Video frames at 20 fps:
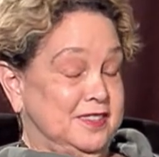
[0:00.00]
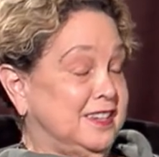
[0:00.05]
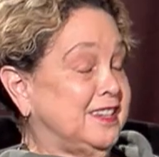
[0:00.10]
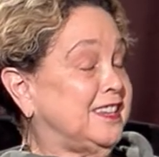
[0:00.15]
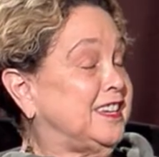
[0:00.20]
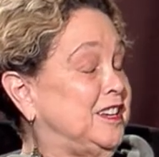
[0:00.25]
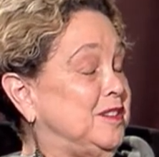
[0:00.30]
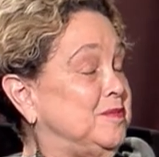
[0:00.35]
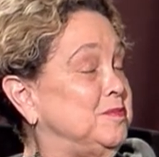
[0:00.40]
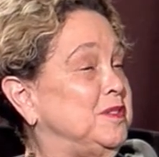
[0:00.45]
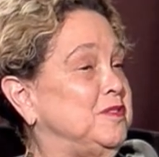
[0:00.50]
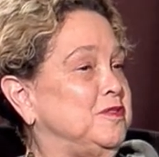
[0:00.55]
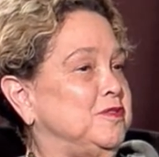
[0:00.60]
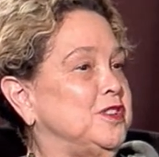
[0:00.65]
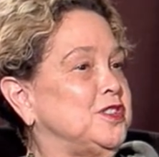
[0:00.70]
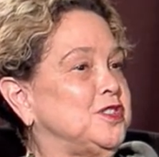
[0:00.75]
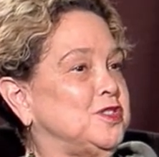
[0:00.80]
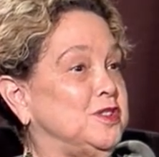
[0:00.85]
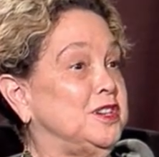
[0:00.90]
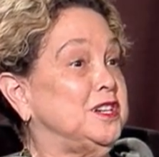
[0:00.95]
it can be
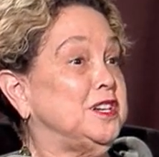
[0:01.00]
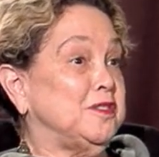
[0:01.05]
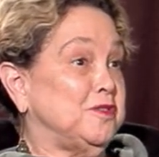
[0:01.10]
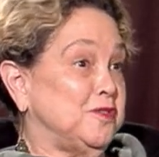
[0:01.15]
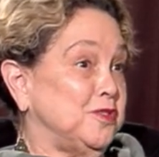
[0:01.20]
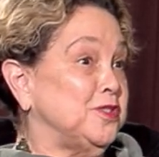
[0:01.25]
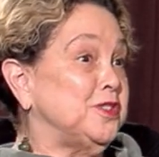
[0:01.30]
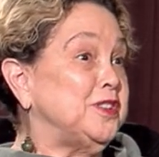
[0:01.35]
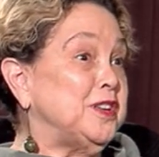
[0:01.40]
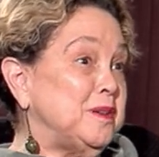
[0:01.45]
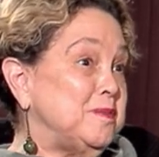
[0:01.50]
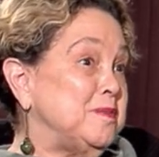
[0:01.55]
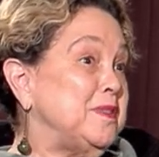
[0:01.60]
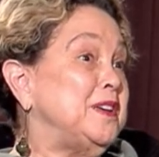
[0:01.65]
frustrating for them